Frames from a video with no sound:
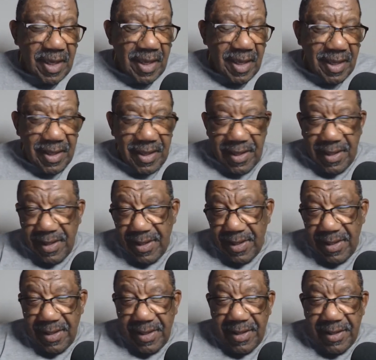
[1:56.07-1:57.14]

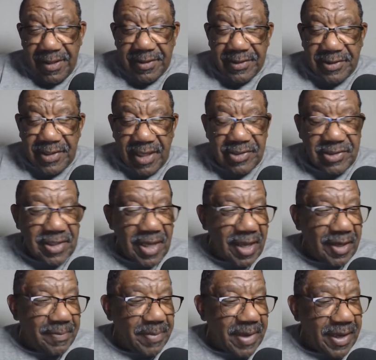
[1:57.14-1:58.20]

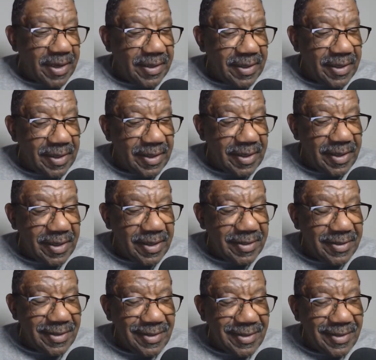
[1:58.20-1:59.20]
Tashiana Bankhead,